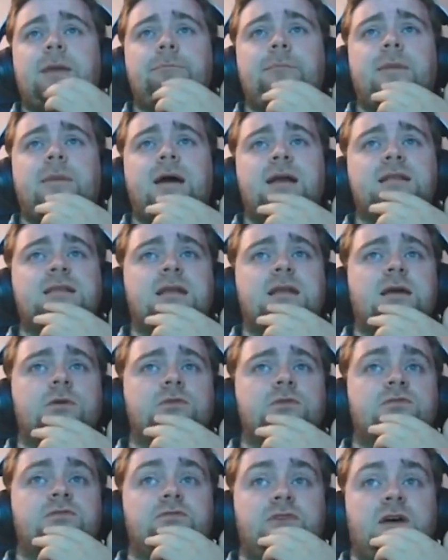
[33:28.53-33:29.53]
back down
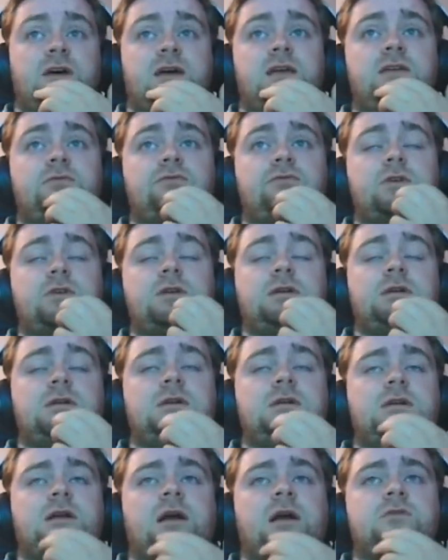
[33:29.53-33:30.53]
to 5.
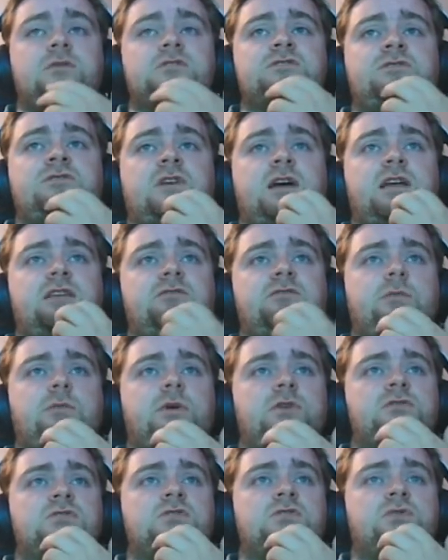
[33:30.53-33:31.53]
I was 5
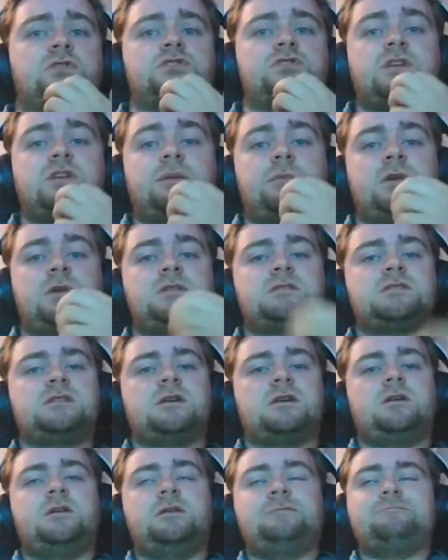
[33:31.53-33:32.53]
about 2 or 3 months
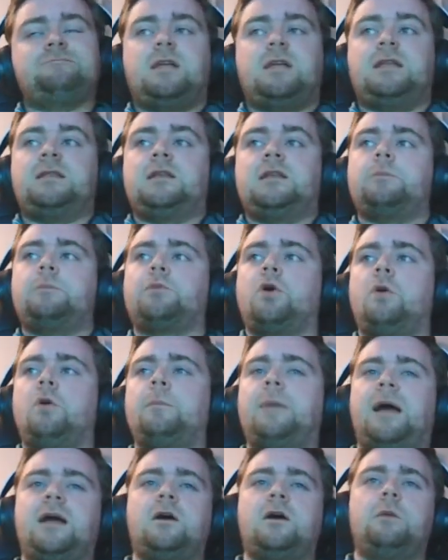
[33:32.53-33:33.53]
ago and ended up going
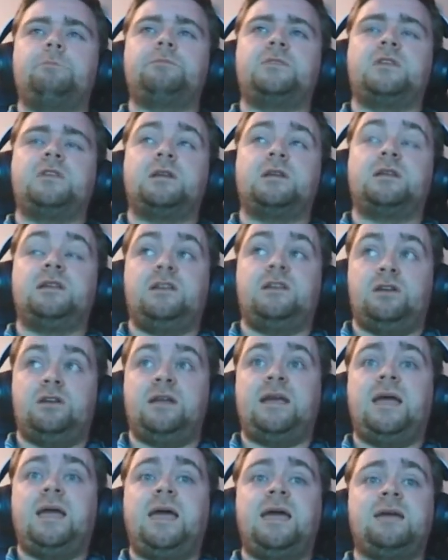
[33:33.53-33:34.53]
back up to
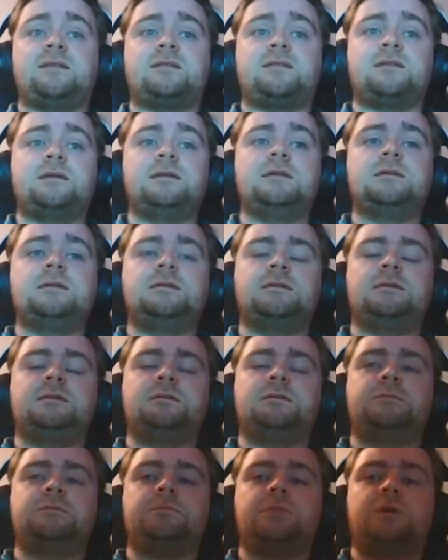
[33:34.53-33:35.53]
nearly 8.
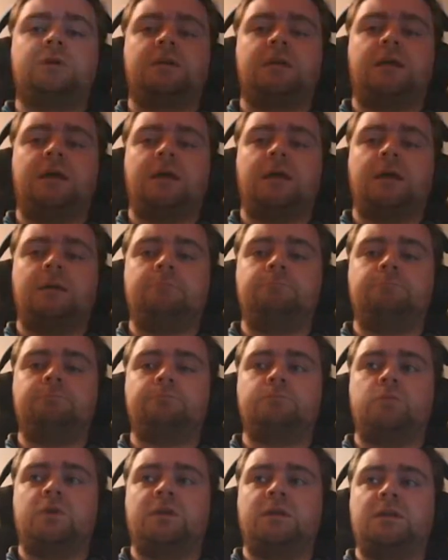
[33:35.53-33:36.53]
But
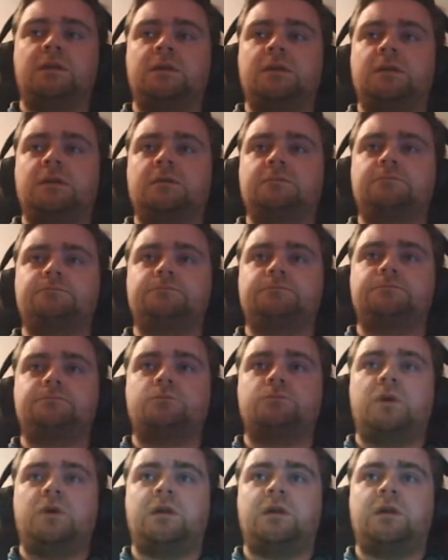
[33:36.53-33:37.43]
we had our